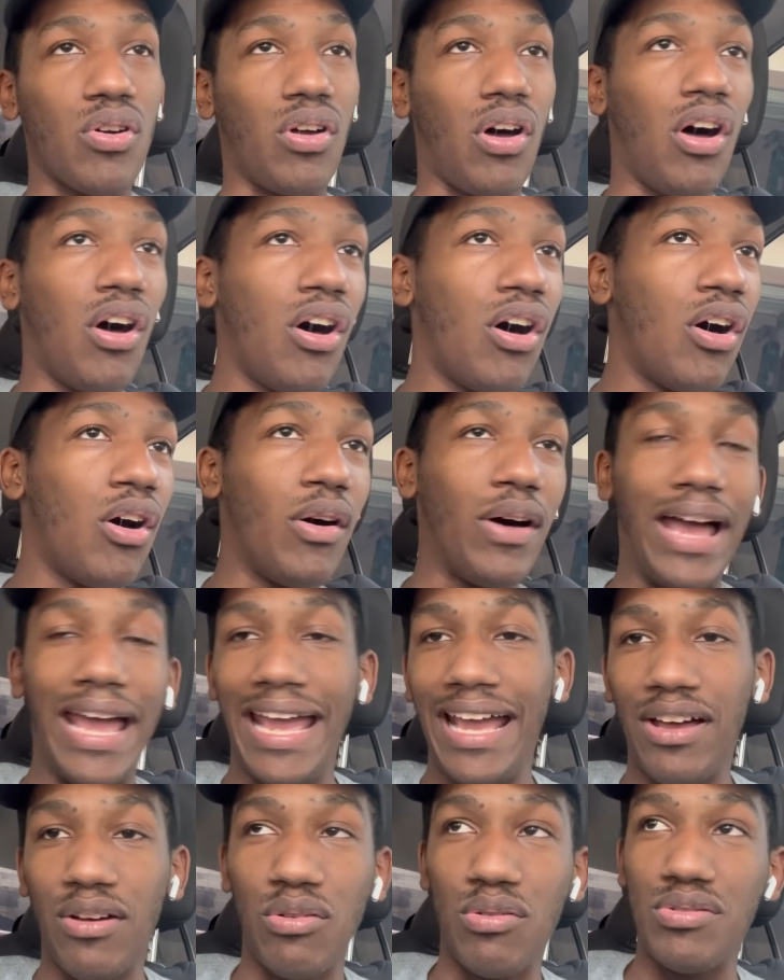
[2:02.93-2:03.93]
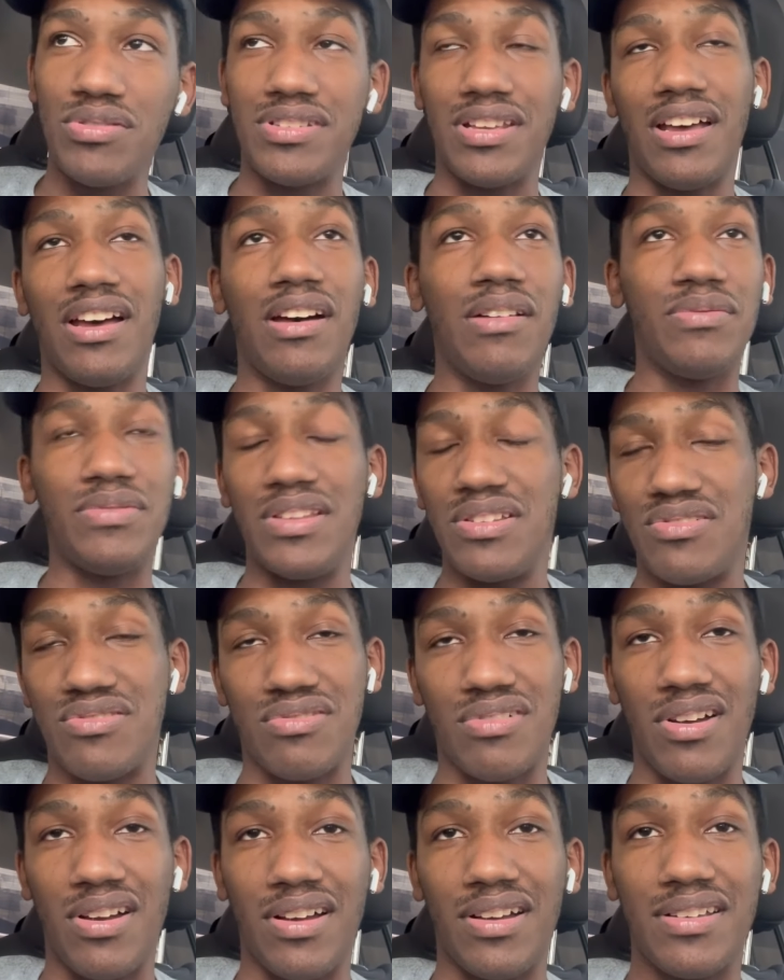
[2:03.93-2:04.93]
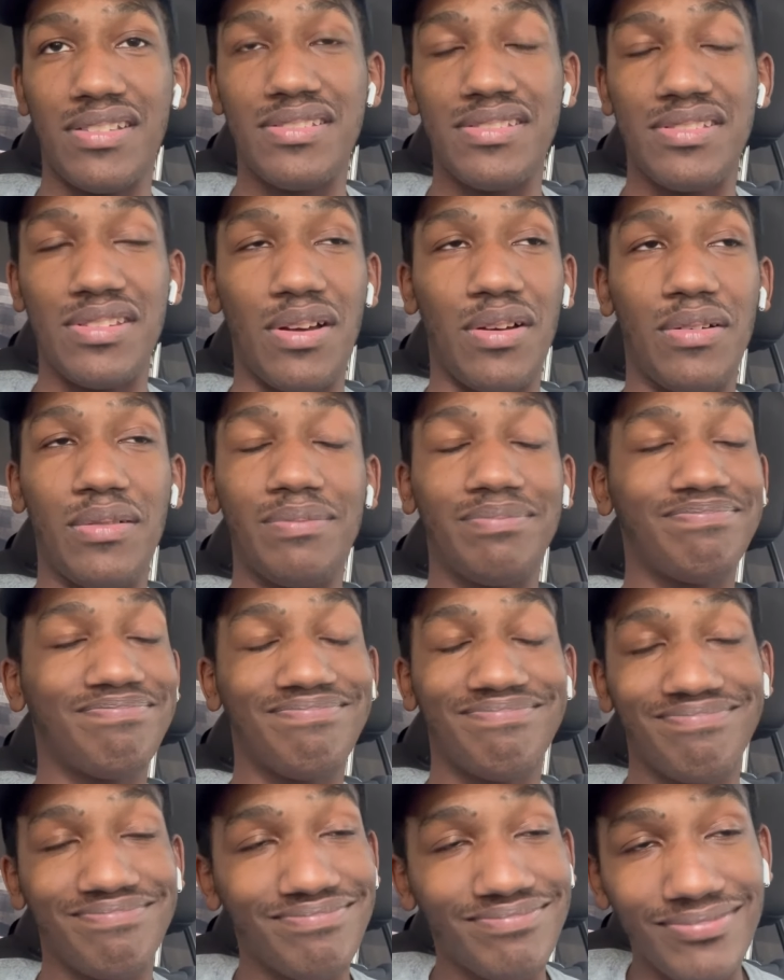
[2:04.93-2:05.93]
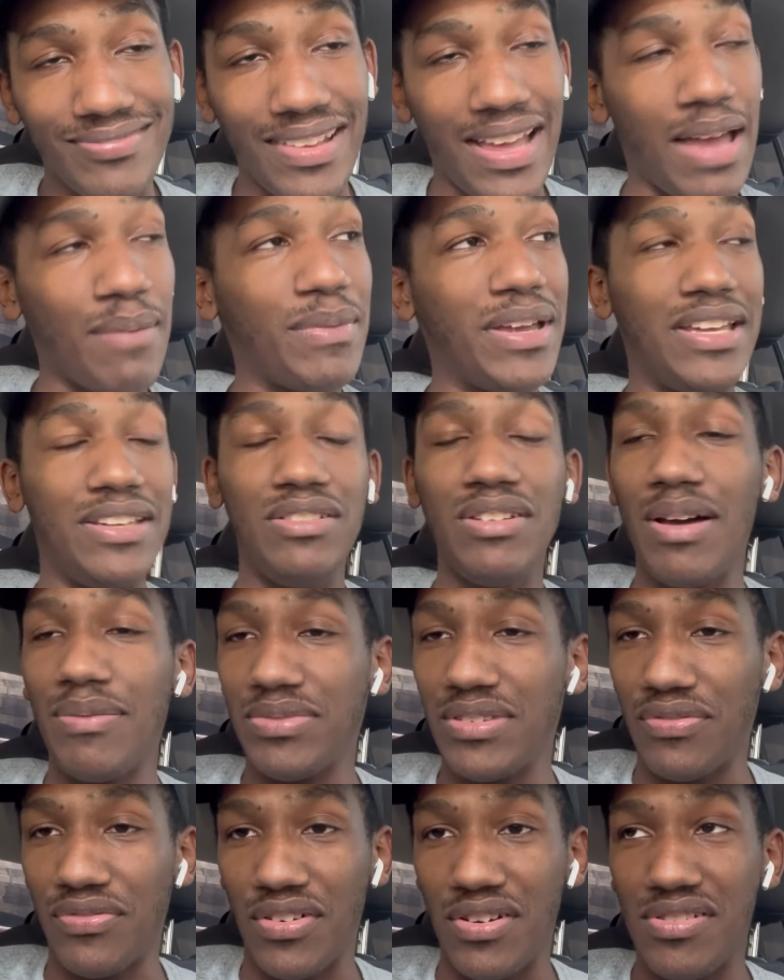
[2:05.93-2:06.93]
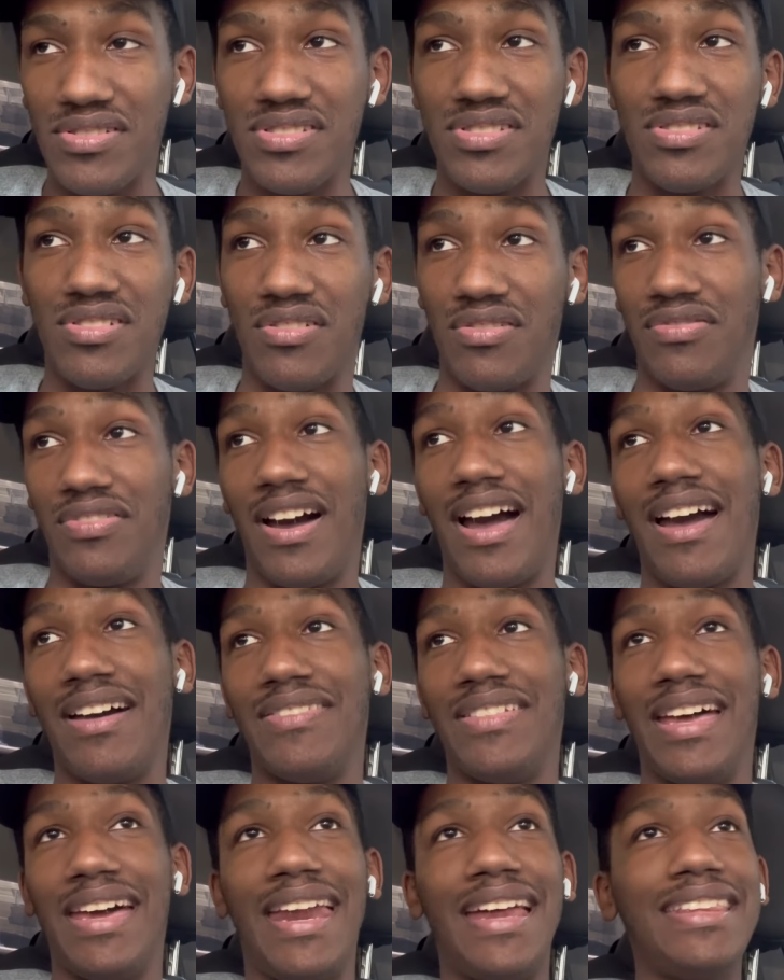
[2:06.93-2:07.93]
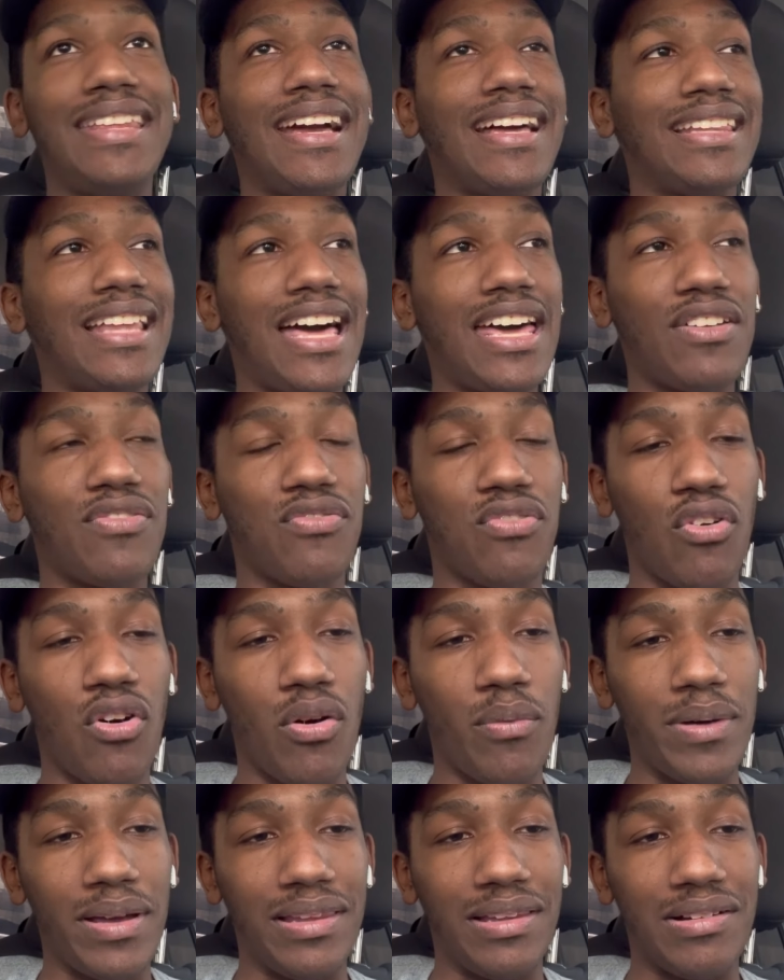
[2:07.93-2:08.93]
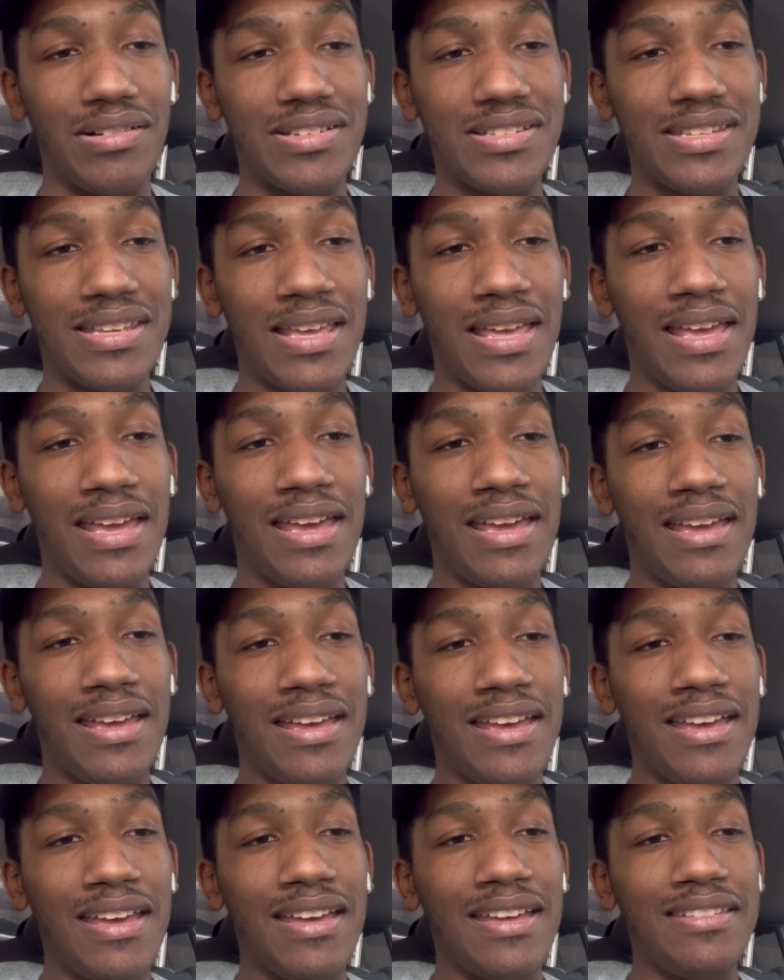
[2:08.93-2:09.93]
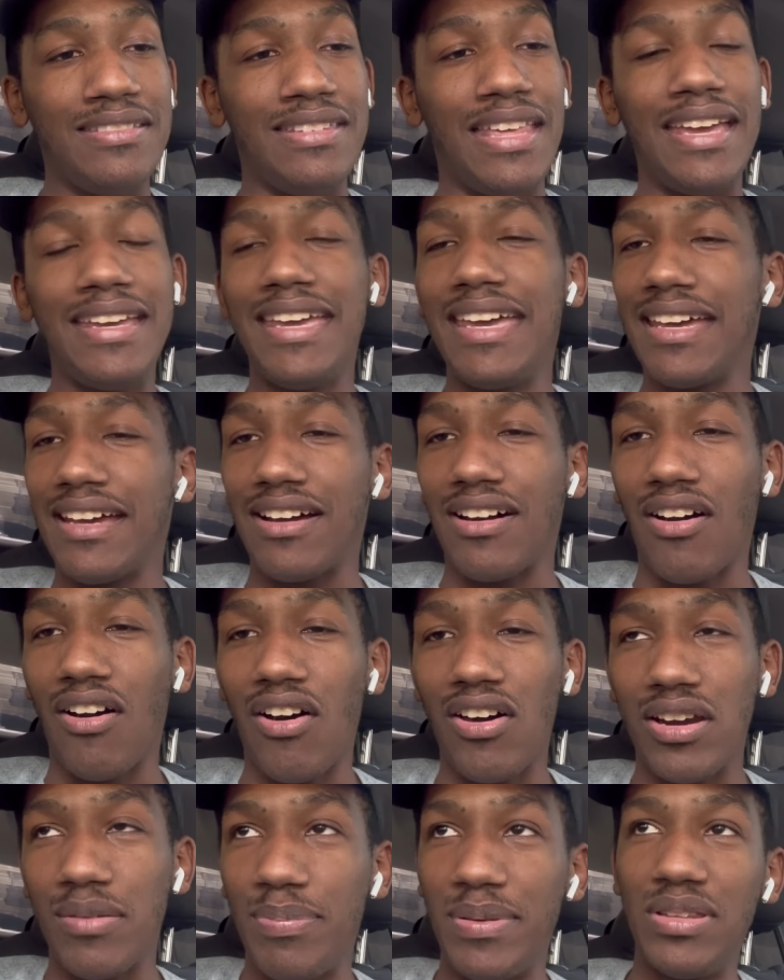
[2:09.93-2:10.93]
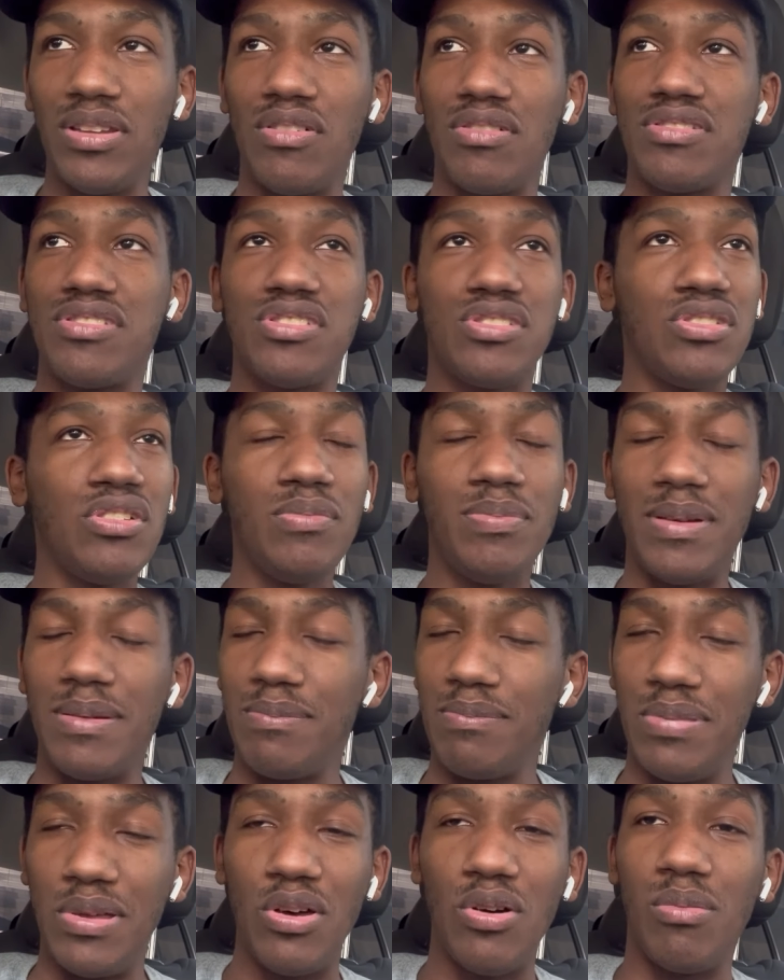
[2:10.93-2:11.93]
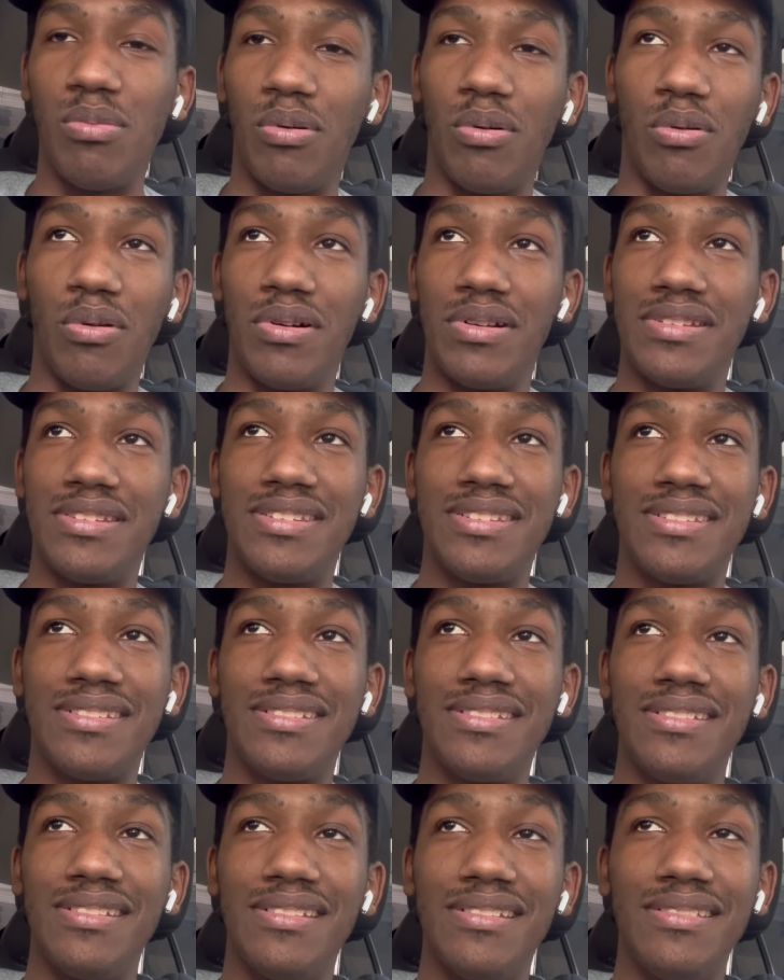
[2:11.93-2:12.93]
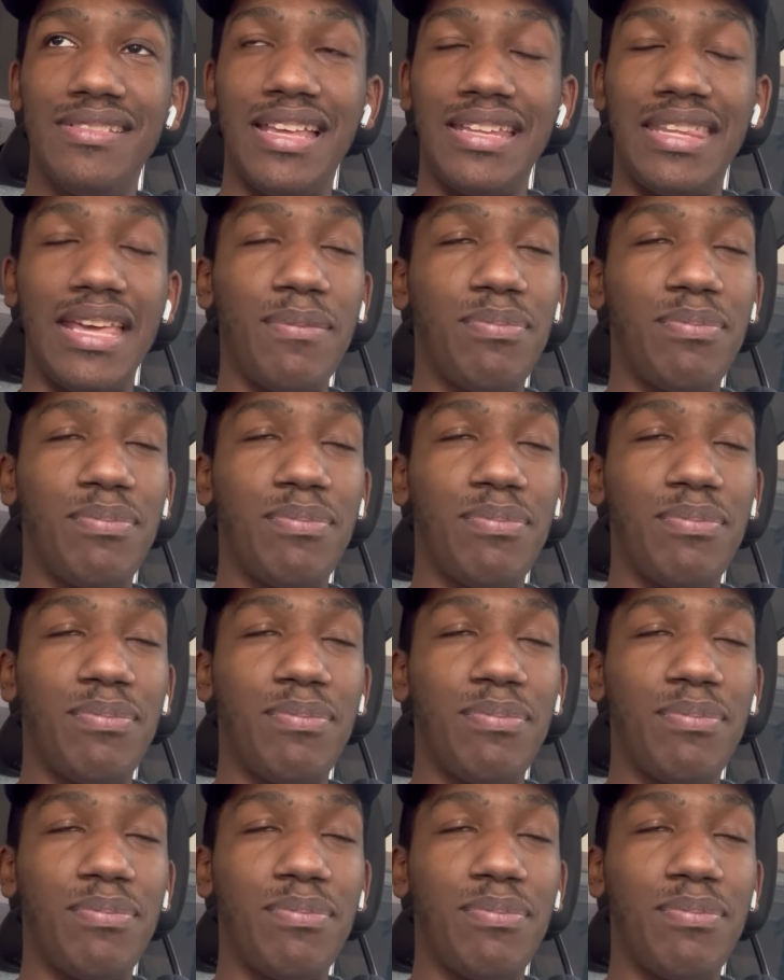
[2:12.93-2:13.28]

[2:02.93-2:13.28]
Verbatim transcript: all angles of the truck. So, I mean, you have to first survive that. And I think a lot of four-wheelers, they get caught up in those stupid billboards that they